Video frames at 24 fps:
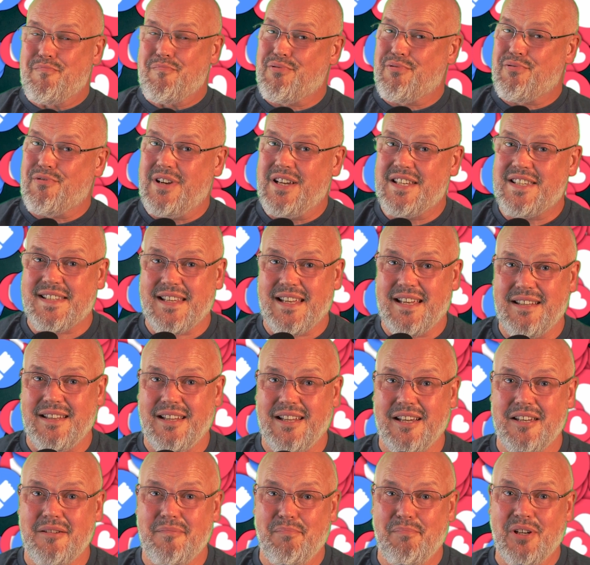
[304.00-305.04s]
press that
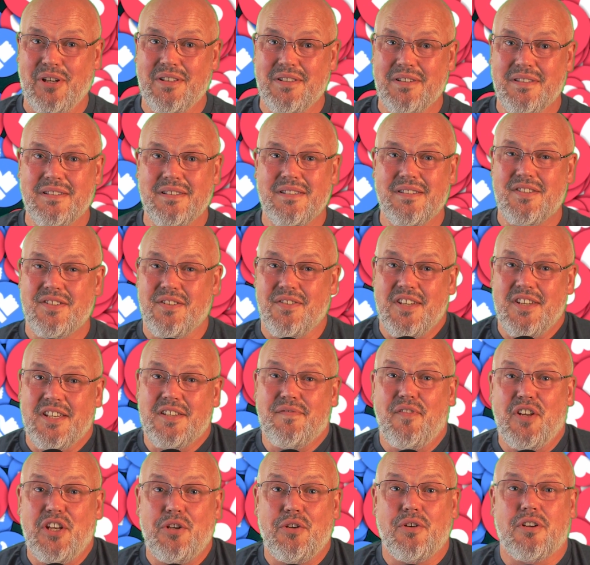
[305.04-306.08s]
like button so this
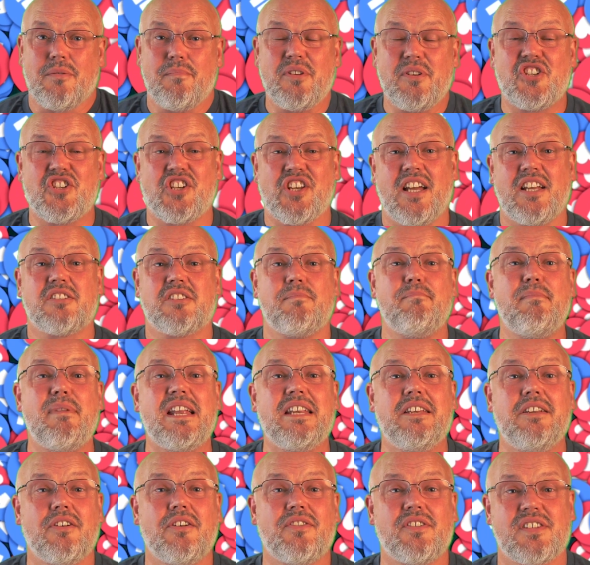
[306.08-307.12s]
video can be shared to
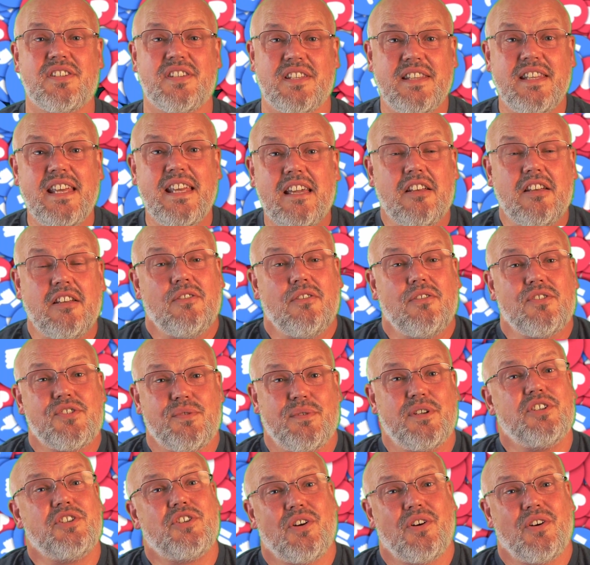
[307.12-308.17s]
many others and they can also
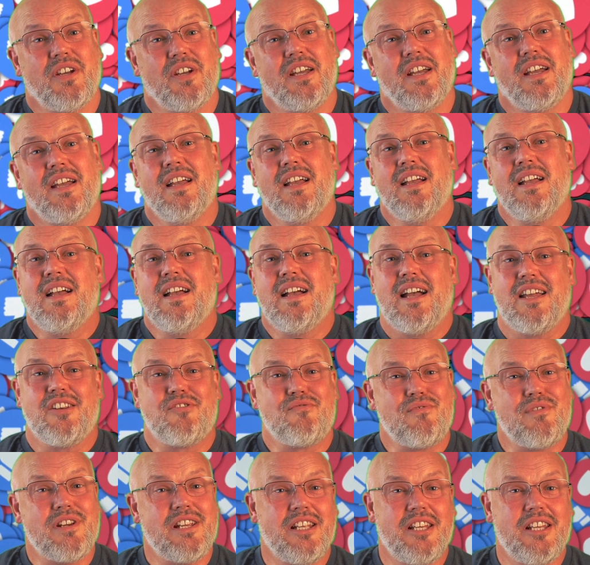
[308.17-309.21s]
enjoy it. I'd
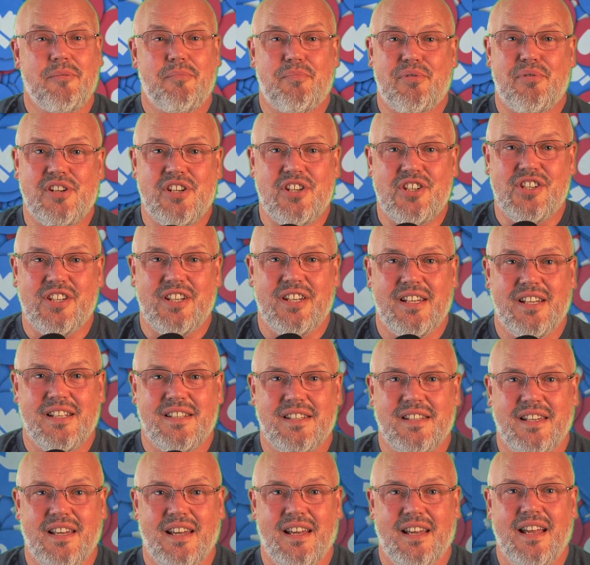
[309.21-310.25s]
really appreciate
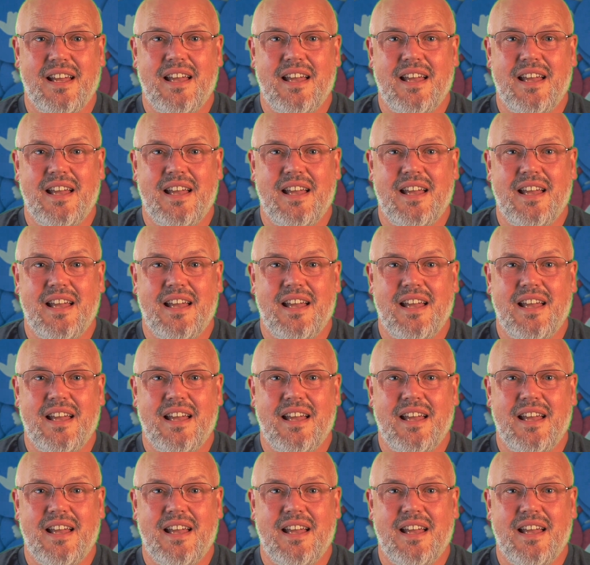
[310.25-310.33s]
it.